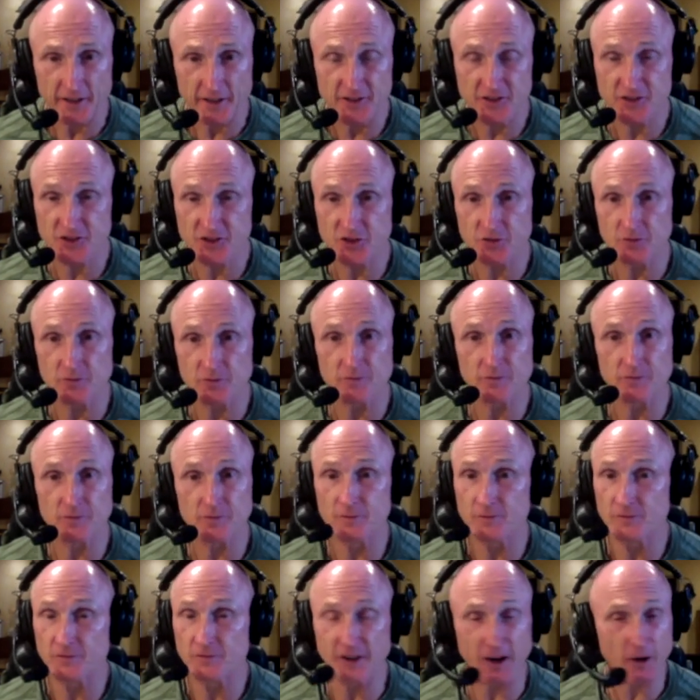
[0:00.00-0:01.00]
is
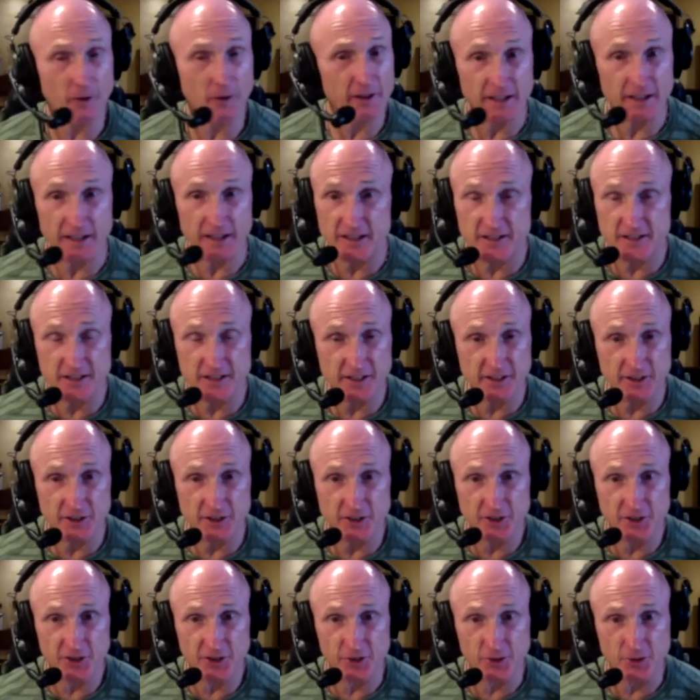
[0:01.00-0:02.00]
very easy to
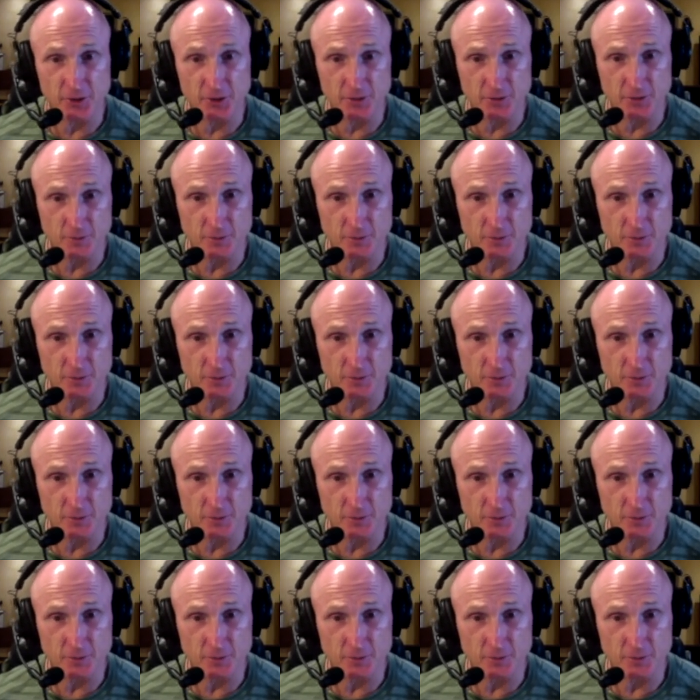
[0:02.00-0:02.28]
do.